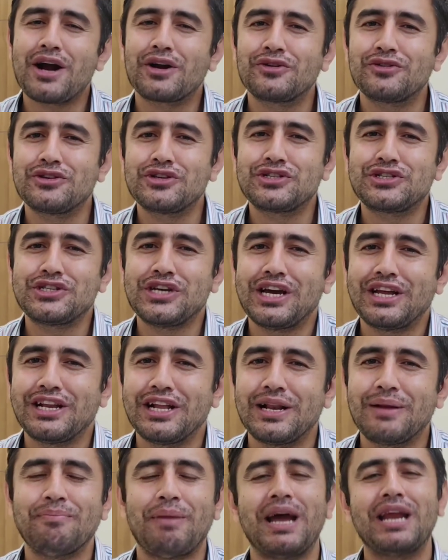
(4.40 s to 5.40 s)
to this
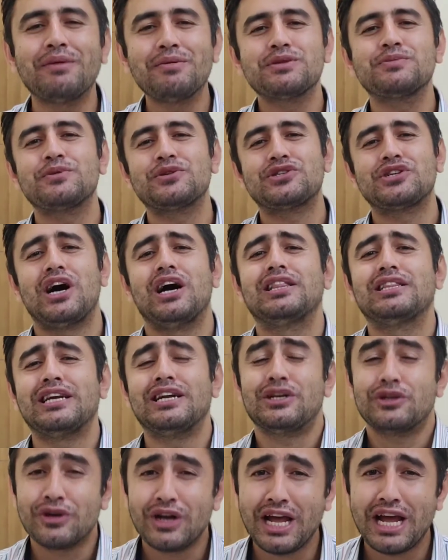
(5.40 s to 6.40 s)
channel. My name is Prashant
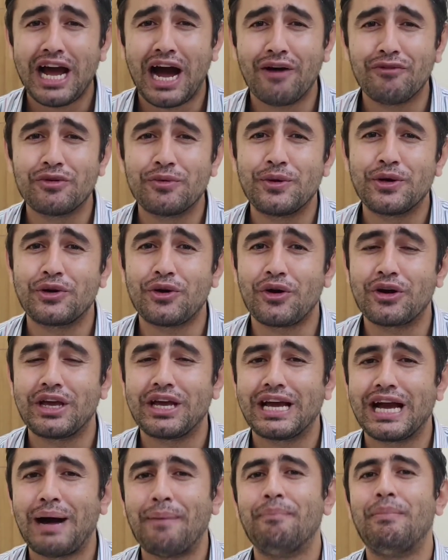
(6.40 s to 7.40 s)
and today I will be
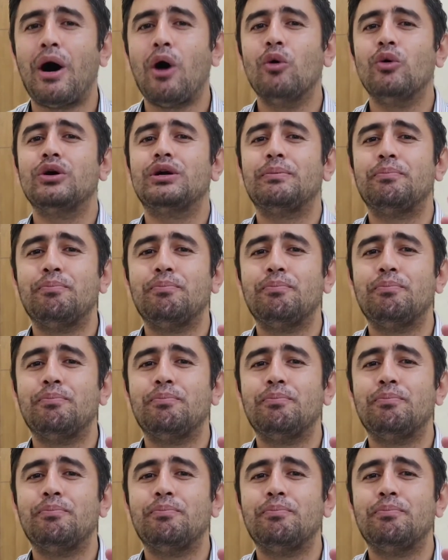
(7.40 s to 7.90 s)
talking about